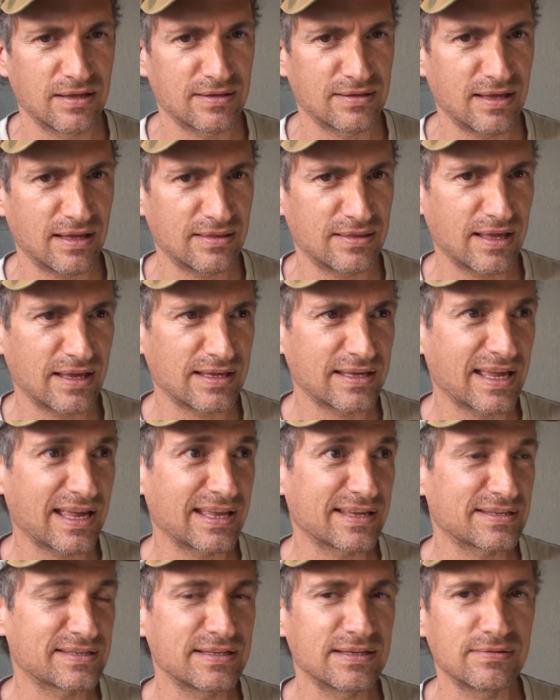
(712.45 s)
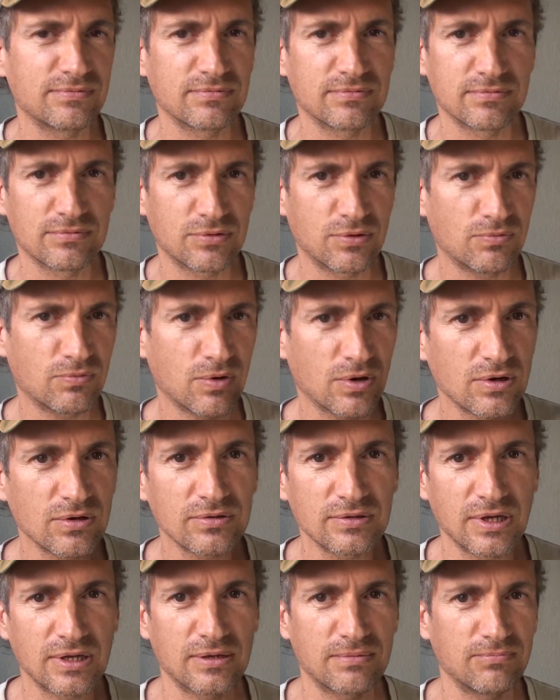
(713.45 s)
that they can't see the
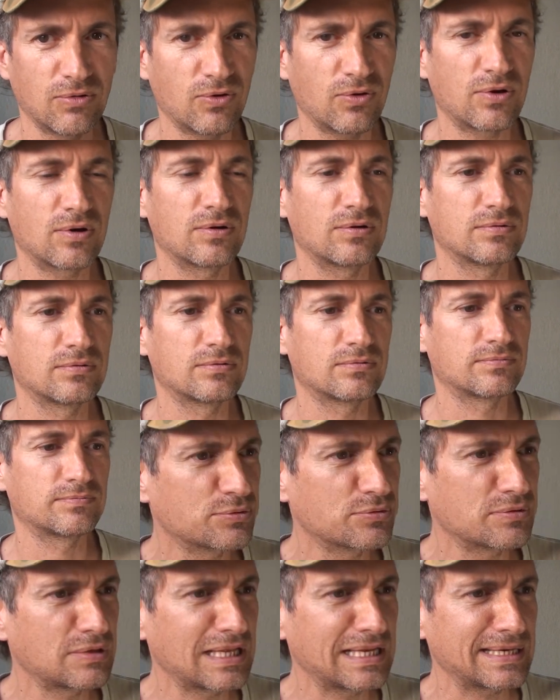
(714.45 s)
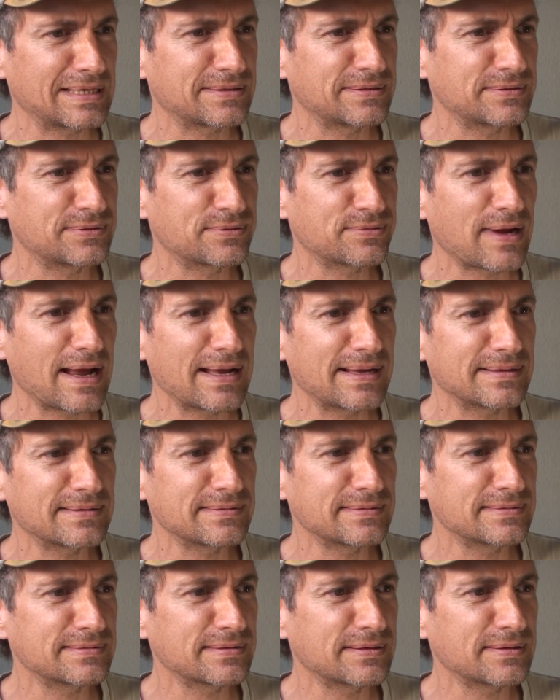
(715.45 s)
world anymore. Clinical
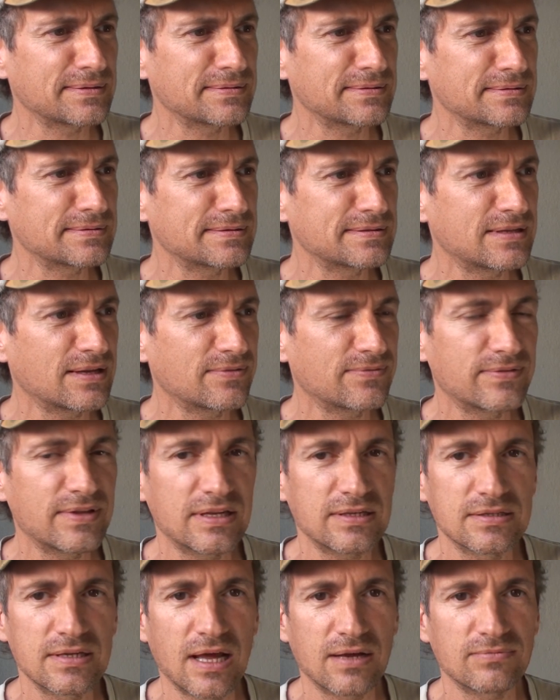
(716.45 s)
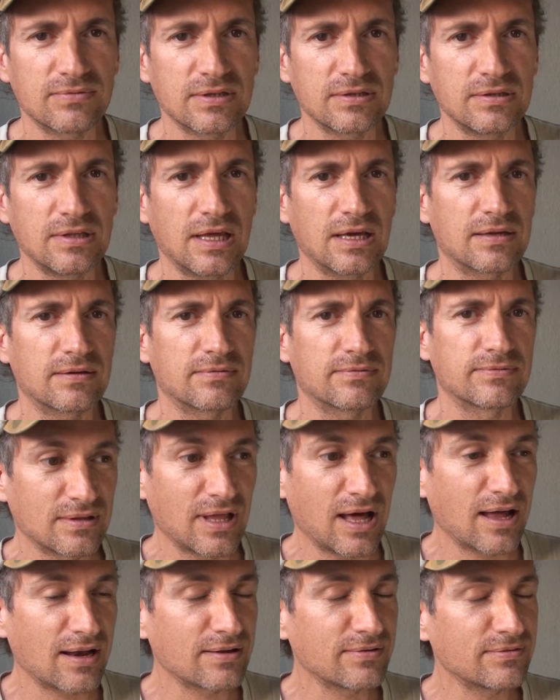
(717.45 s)
trials and all this stuff, that's not real life. A
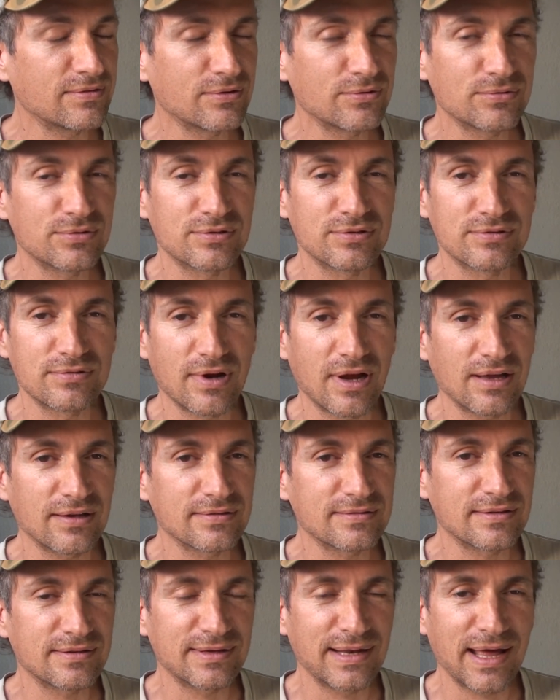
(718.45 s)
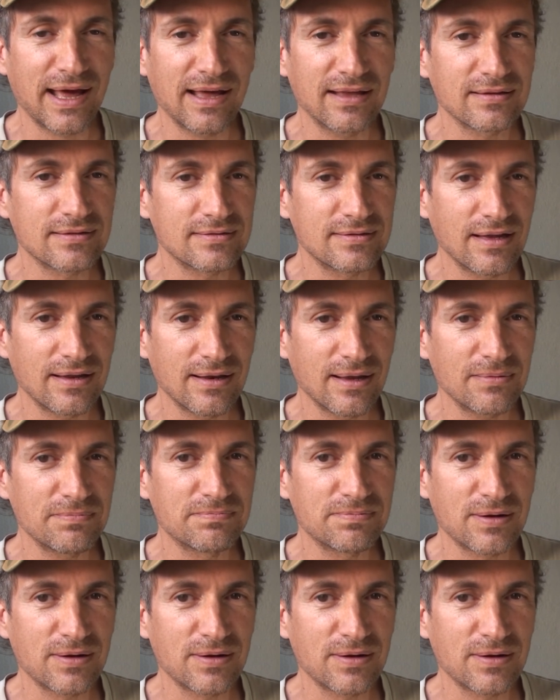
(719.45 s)
lot of those trials are not set up